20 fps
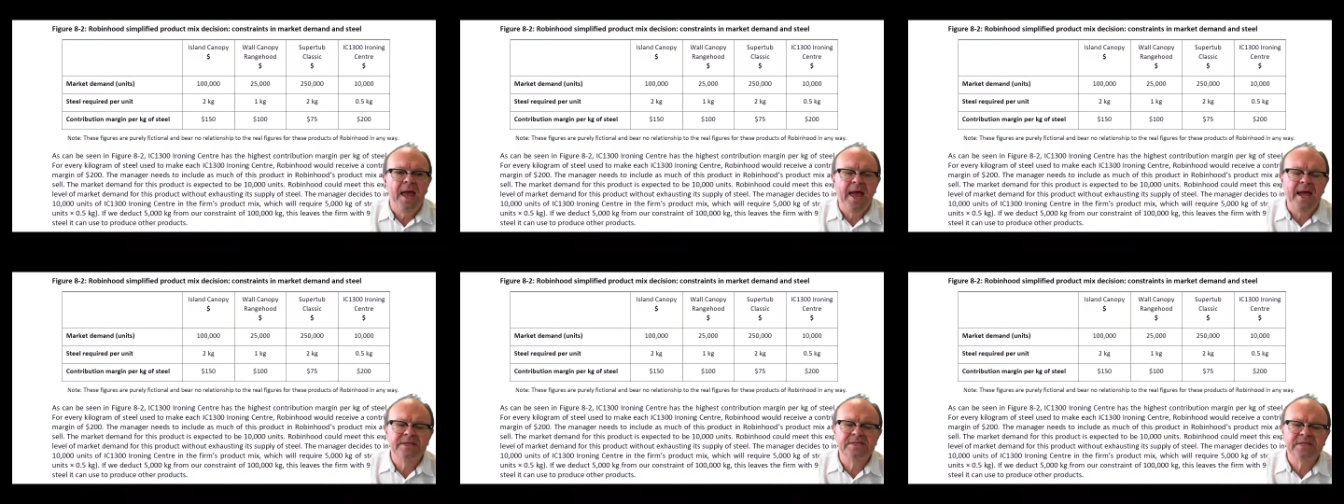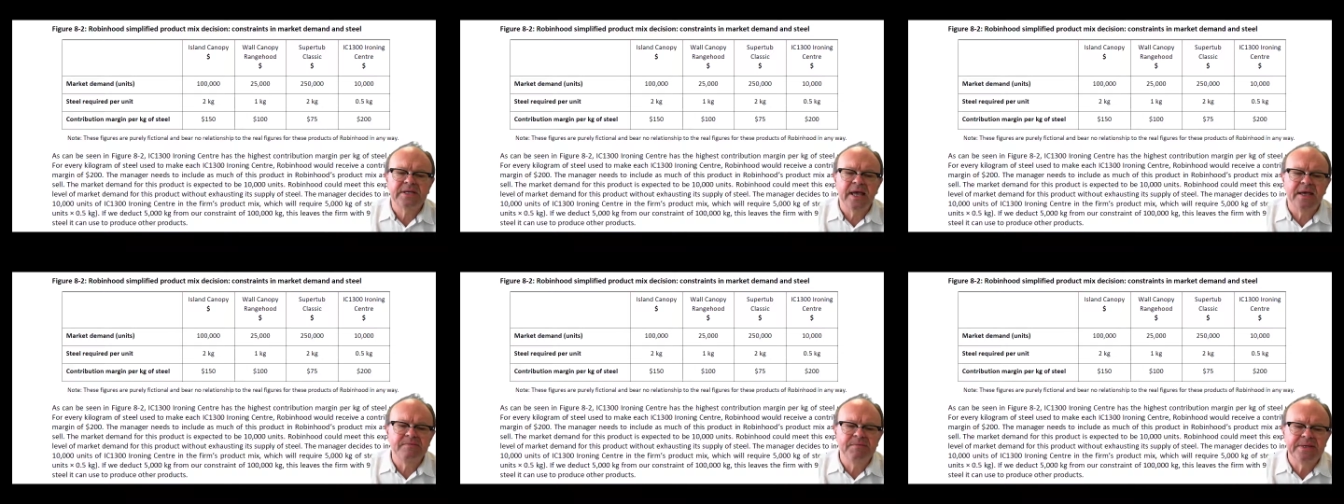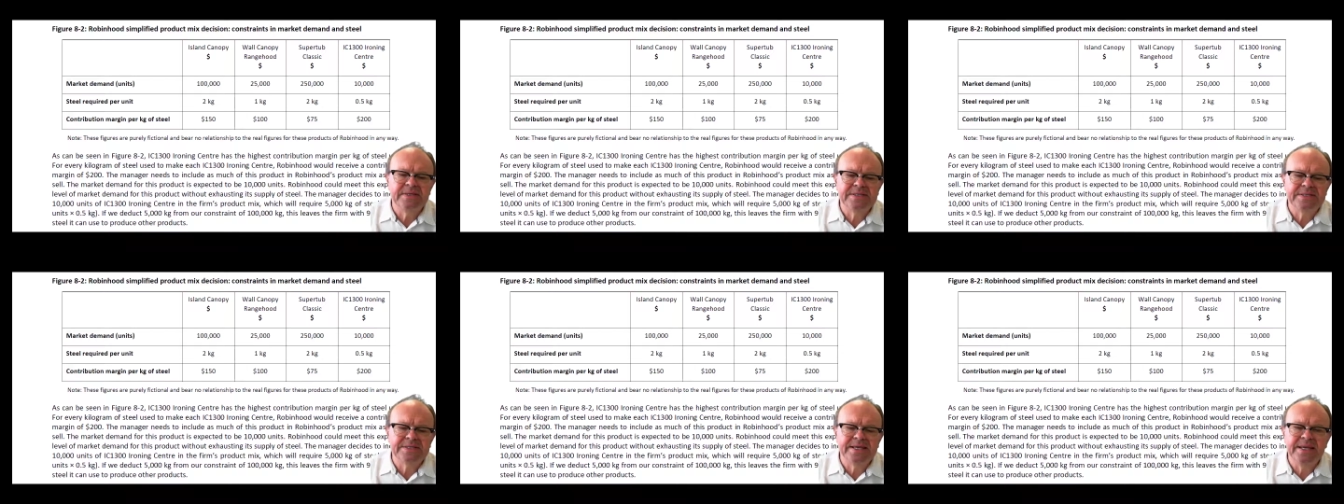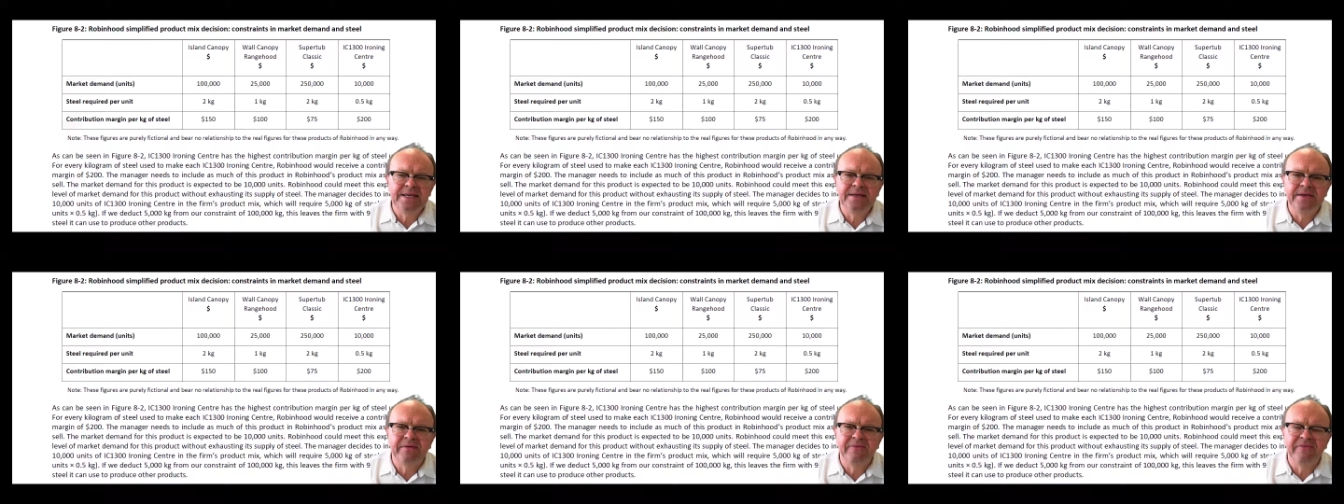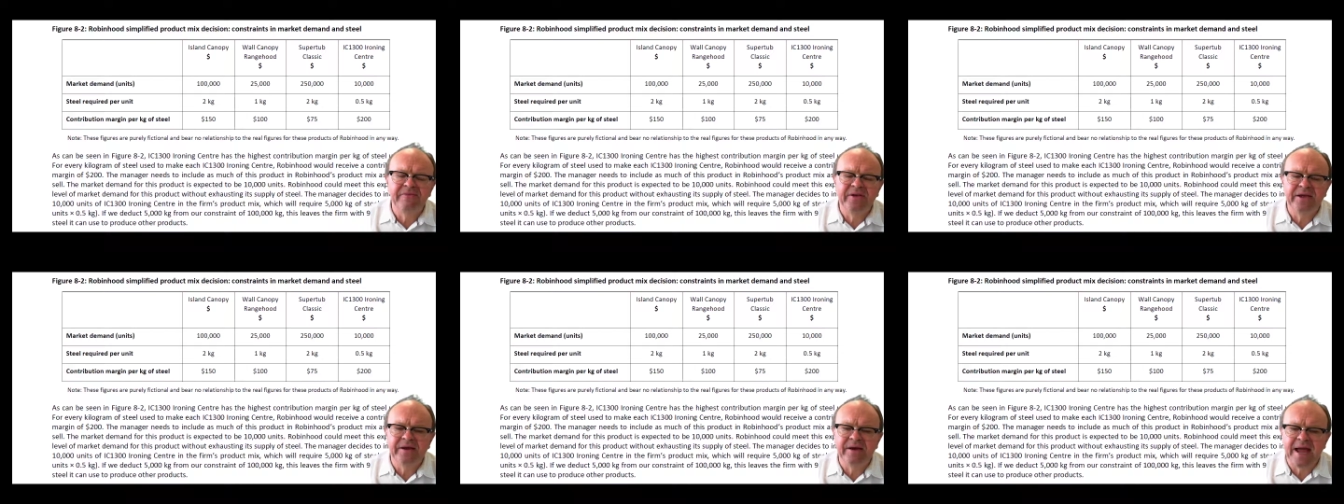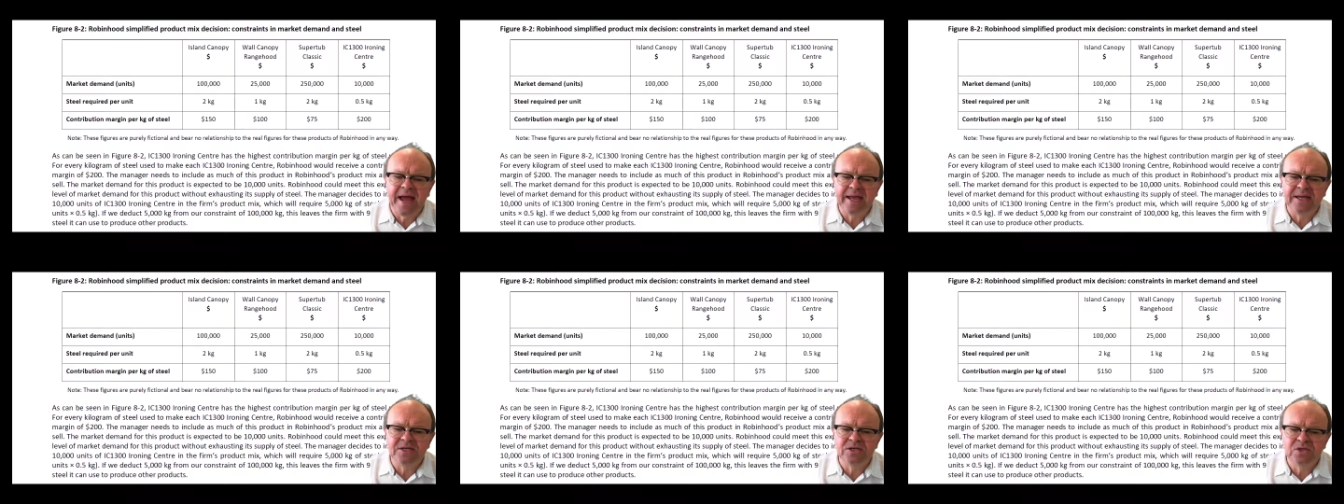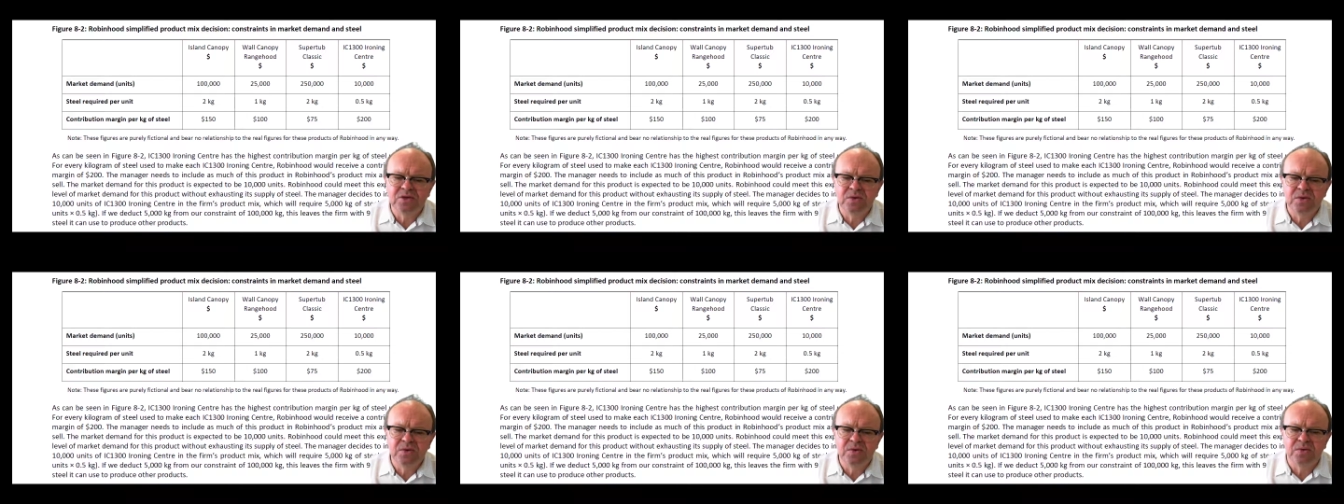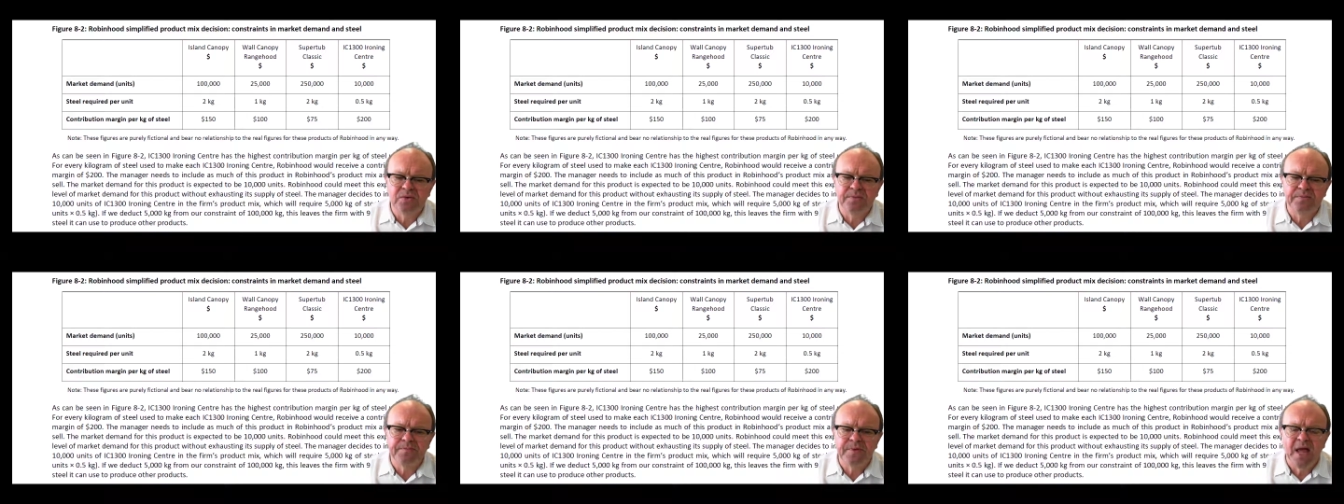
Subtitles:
As can be seen in Figure 8.2,